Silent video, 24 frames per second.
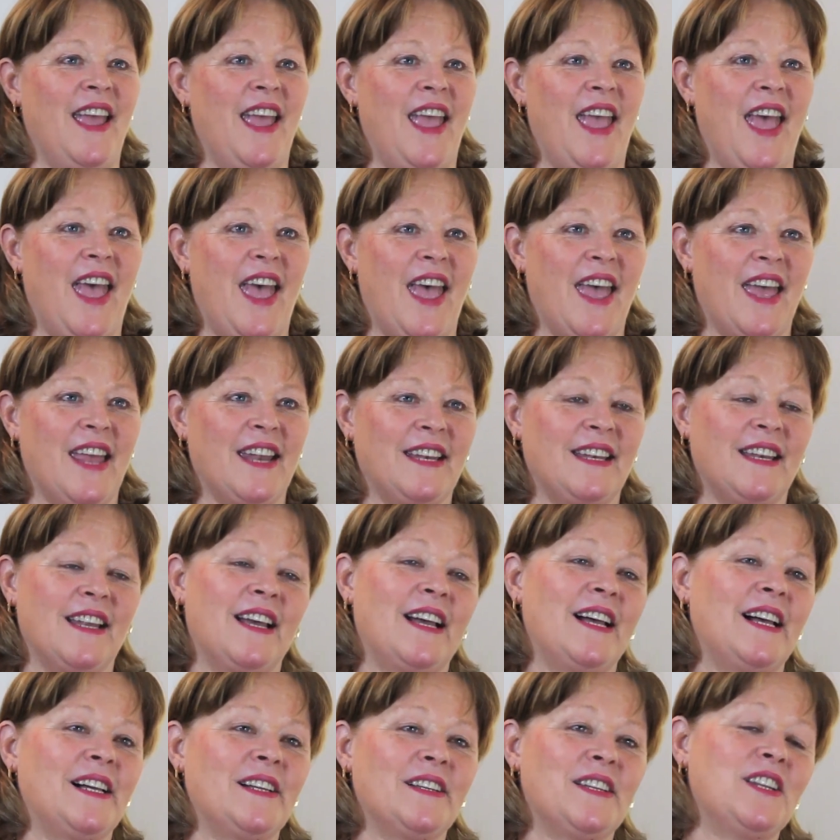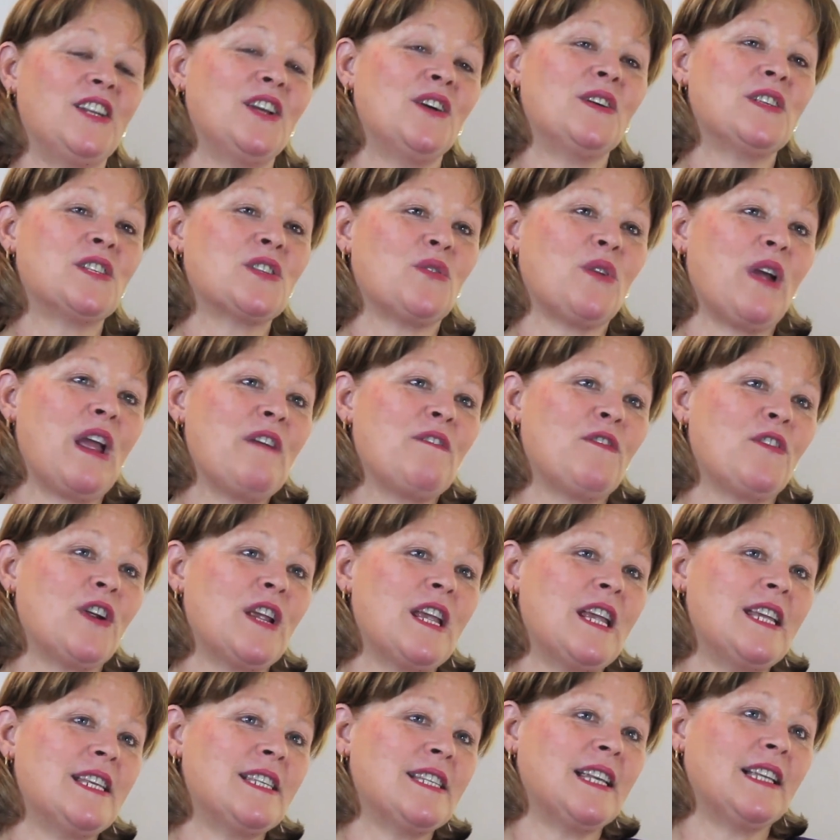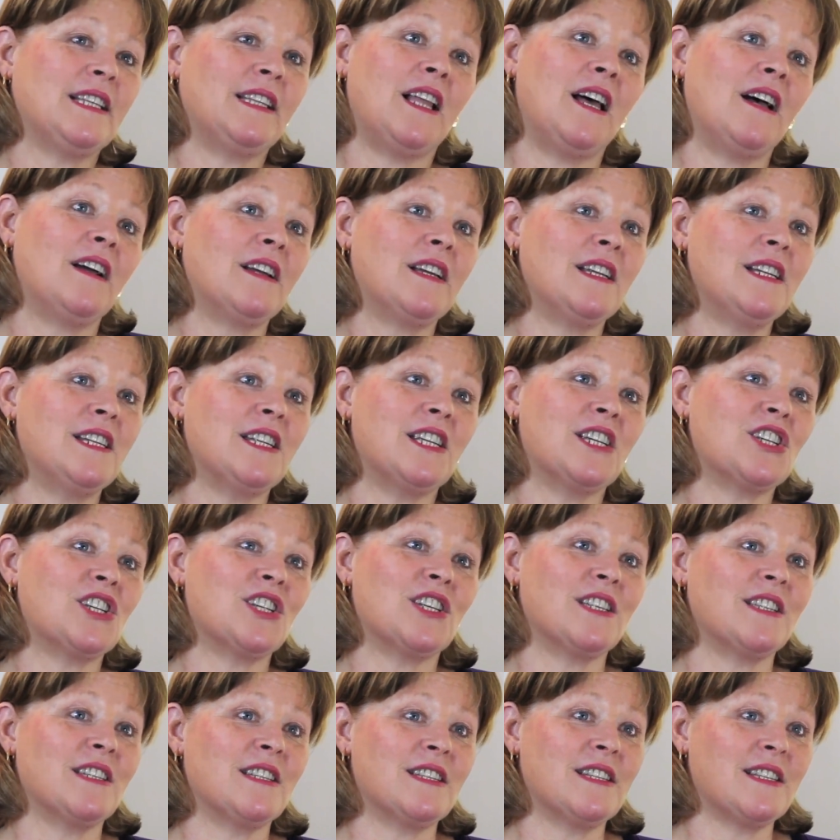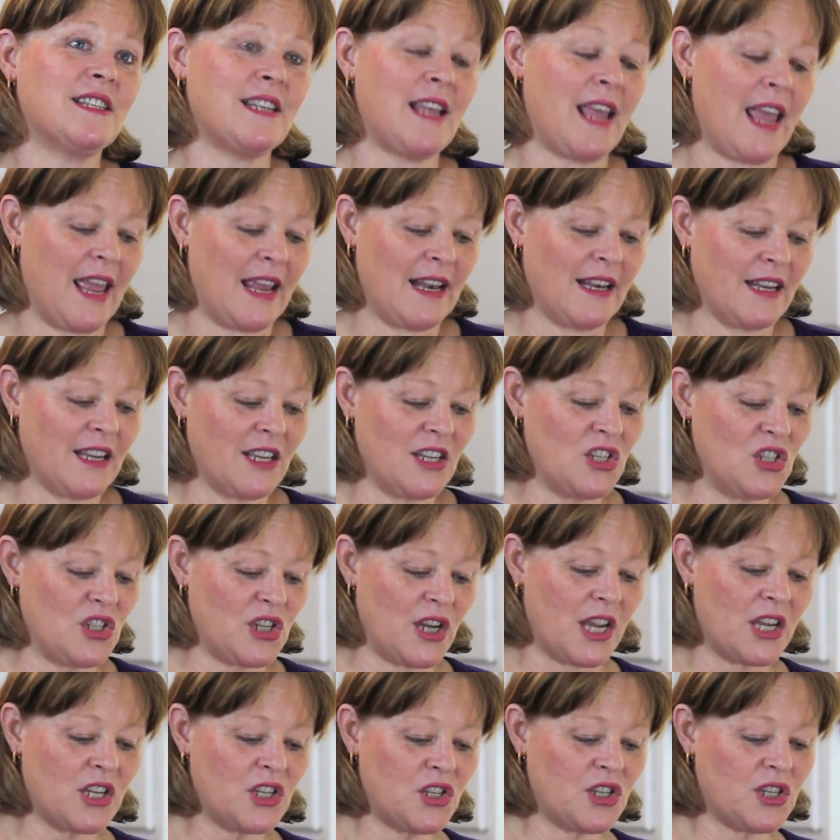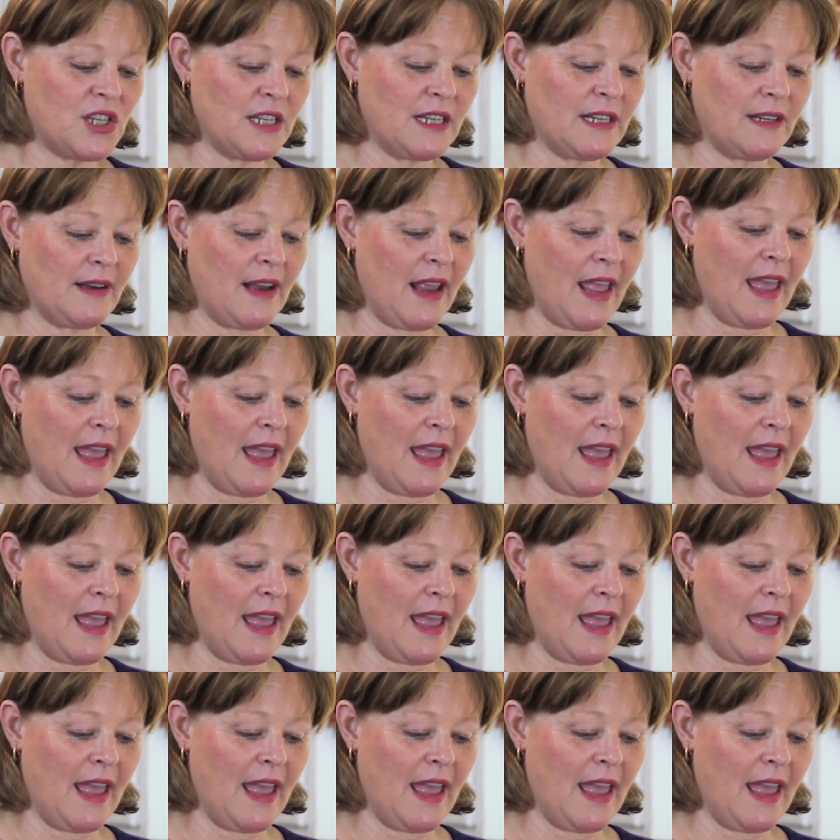And, it's great for easing lung conditions and congestion.